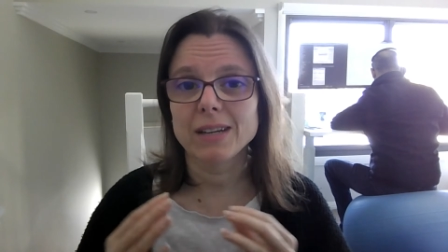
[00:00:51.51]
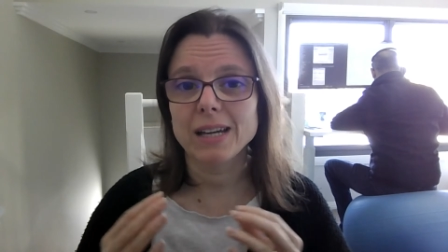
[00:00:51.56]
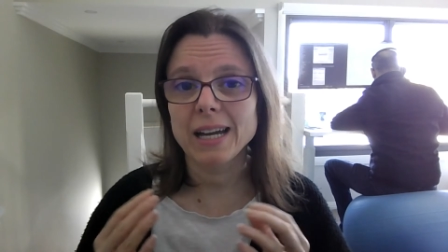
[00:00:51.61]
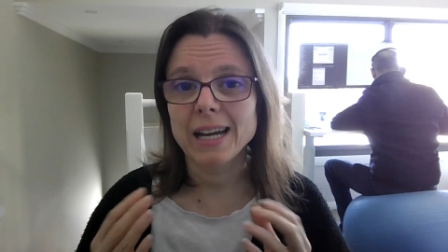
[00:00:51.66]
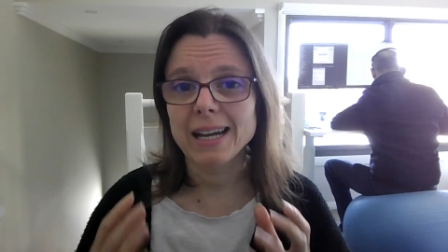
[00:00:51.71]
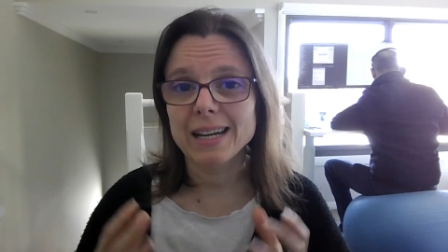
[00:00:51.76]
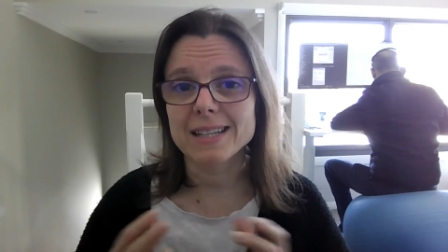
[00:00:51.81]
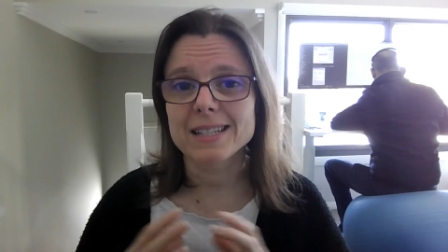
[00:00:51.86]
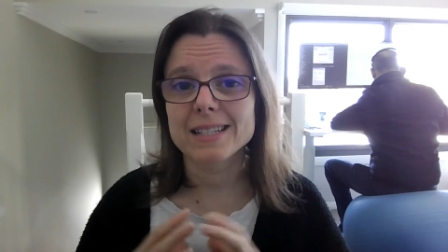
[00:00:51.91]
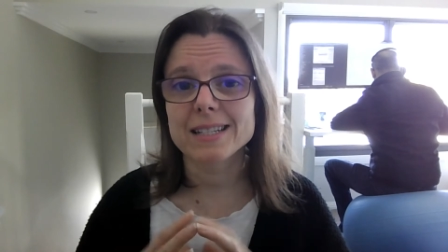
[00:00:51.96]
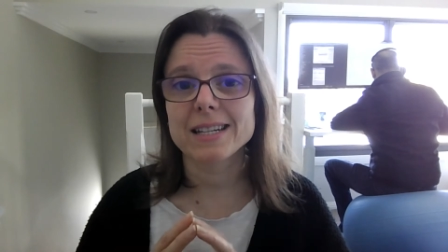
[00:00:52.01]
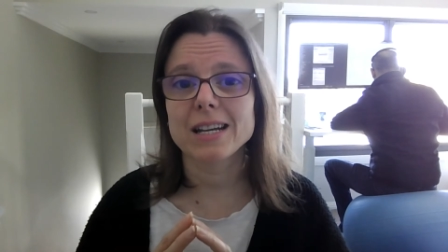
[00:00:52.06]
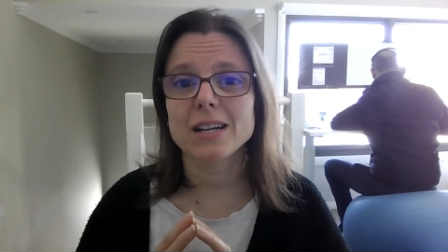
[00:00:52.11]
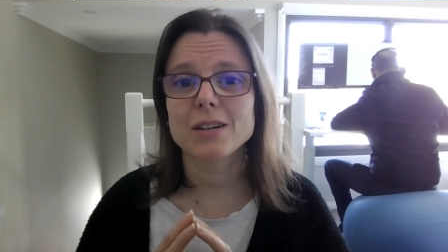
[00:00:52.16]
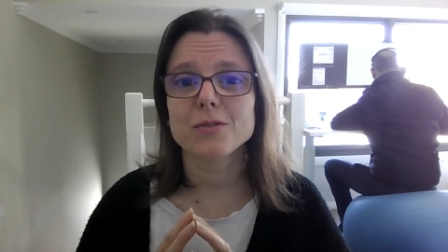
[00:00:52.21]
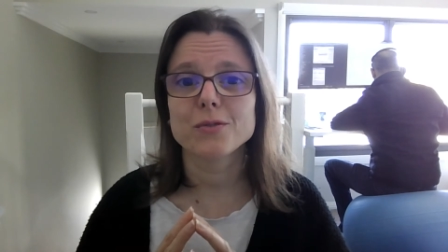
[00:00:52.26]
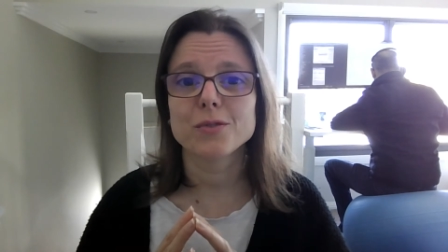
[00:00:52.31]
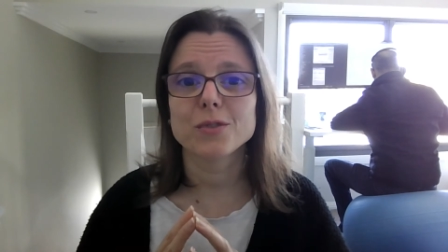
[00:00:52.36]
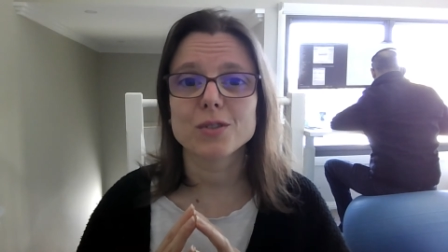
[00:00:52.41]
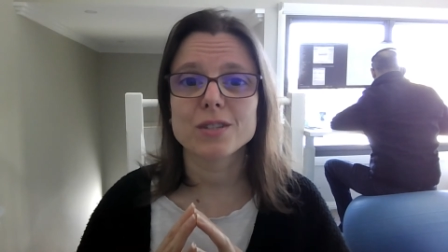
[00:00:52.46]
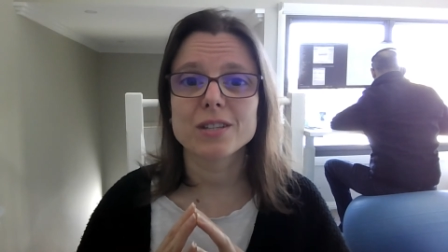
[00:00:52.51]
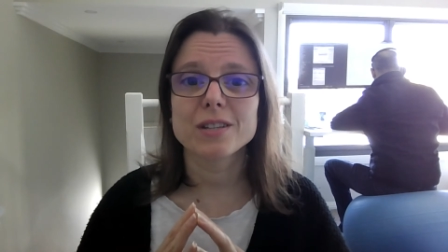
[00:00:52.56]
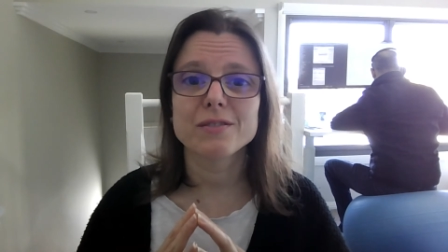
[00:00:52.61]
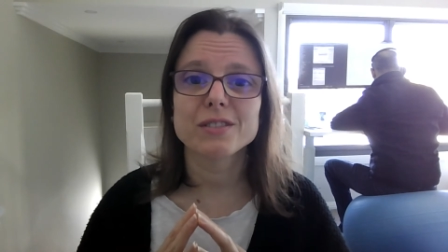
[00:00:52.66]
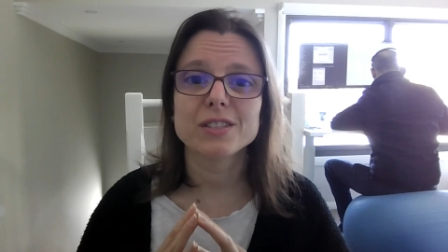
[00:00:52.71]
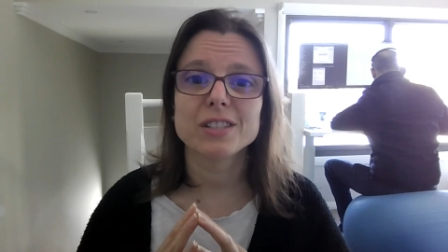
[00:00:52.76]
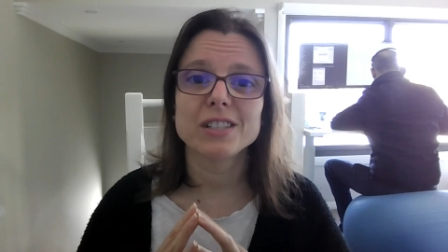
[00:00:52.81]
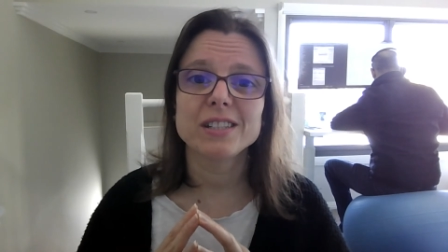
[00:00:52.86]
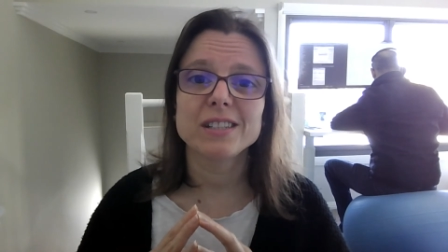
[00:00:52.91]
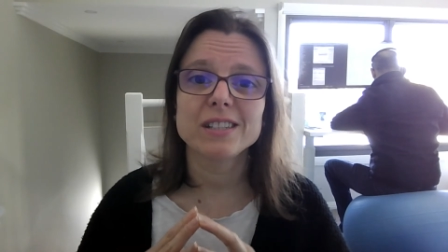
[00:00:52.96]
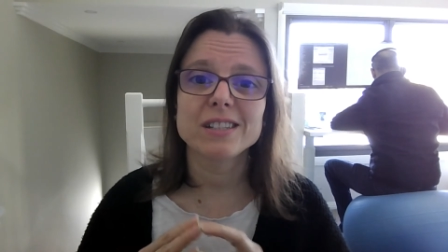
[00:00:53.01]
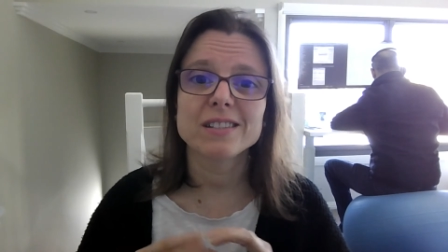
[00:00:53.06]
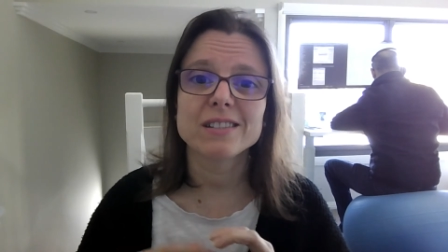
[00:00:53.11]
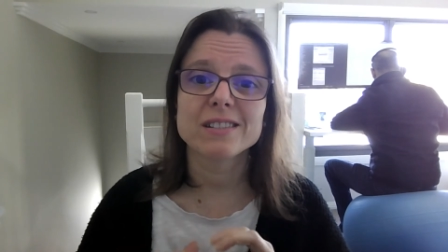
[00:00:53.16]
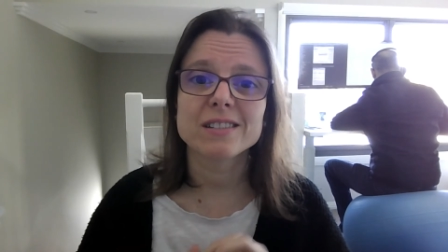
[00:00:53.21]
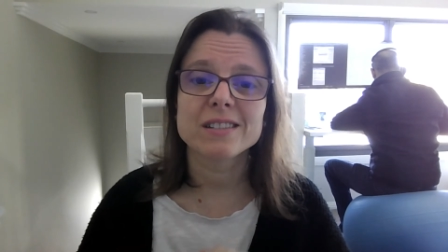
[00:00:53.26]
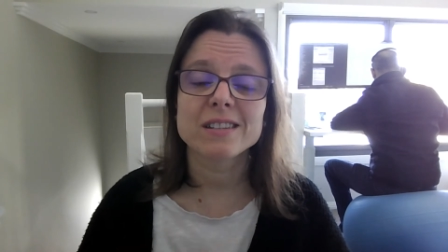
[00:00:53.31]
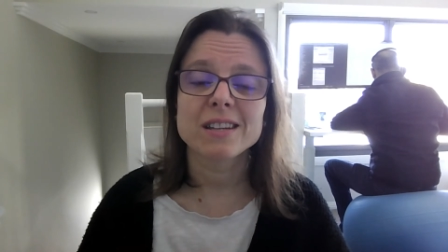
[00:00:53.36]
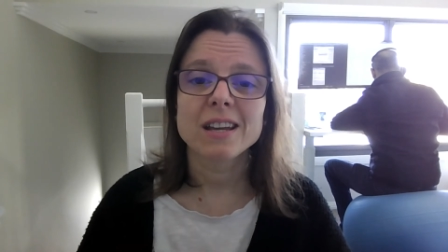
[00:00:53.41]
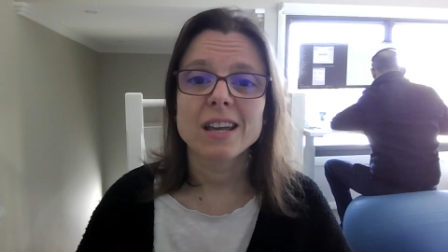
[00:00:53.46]
has done for 70
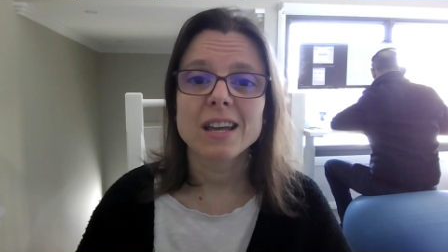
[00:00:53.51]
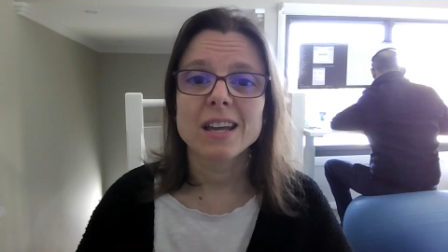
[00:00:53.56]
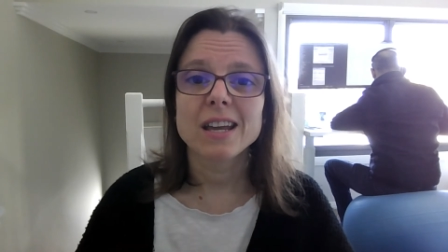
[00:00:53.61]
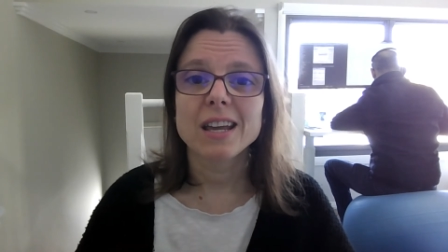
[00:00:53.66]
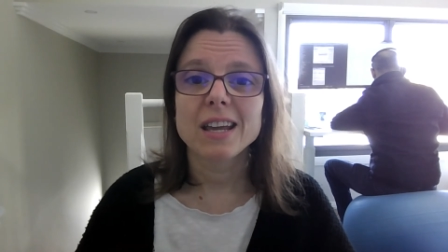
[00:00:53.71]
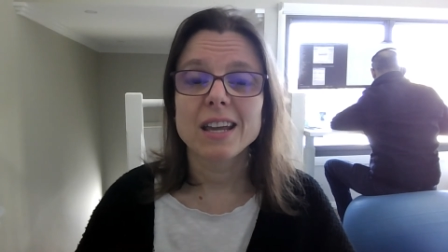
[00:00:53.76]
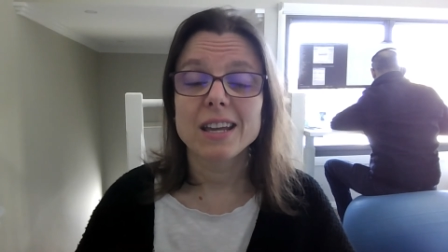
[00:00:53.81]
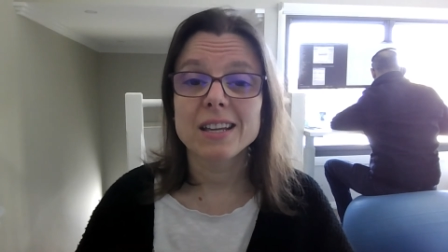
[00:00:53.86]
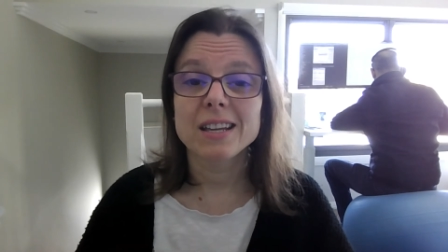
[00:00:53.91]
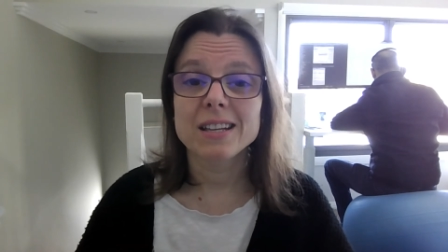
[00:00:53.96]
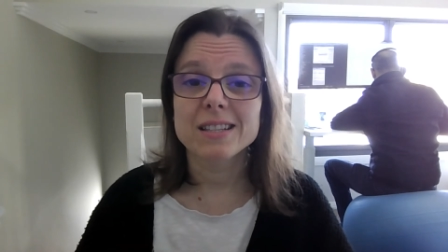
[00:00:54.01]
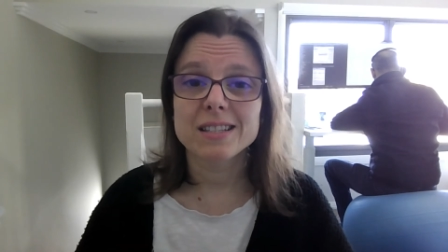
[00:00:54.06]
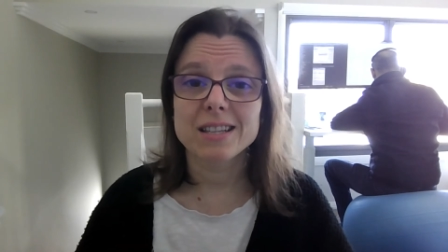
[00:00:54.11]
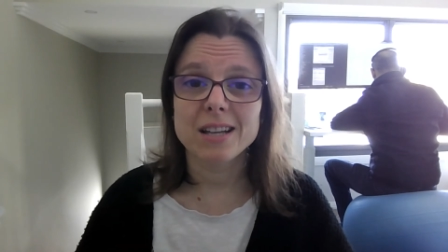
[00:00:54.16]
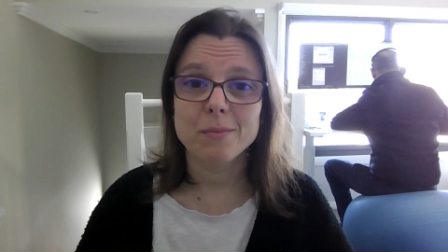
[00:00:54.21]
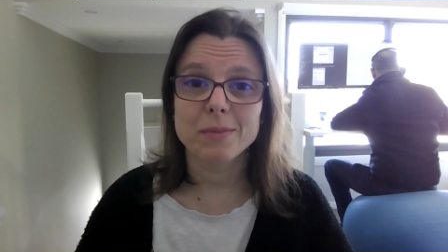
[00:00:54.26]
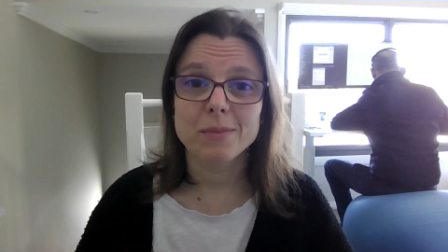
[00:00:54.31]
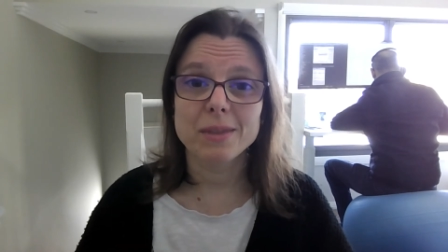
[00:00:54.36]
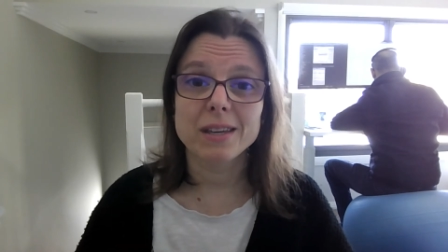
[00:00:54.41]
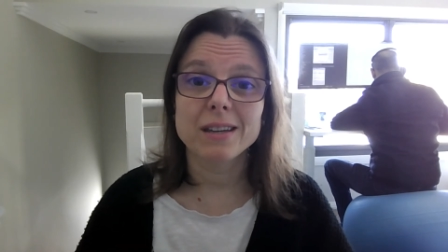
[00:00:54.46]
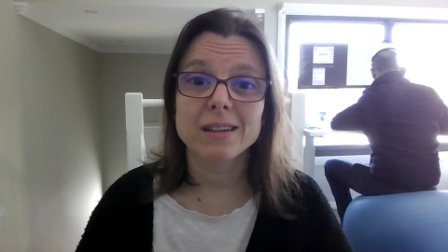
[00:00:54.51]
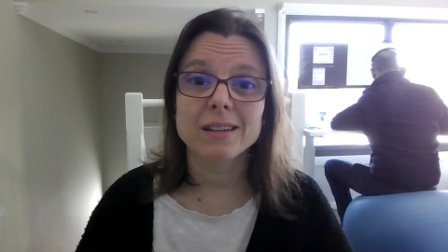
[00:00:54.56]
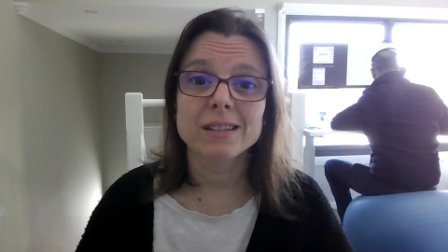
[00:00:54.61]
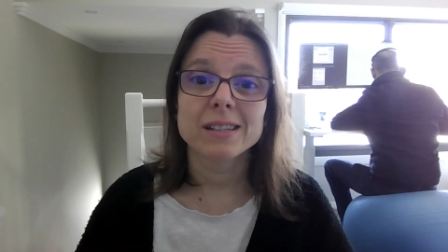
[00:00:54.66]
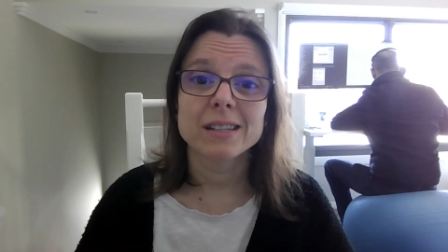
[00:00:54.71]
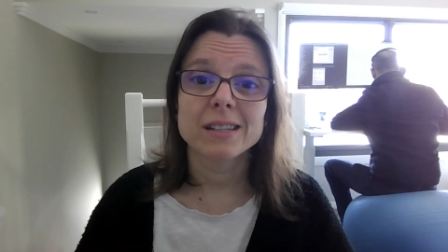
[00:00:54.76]
years is something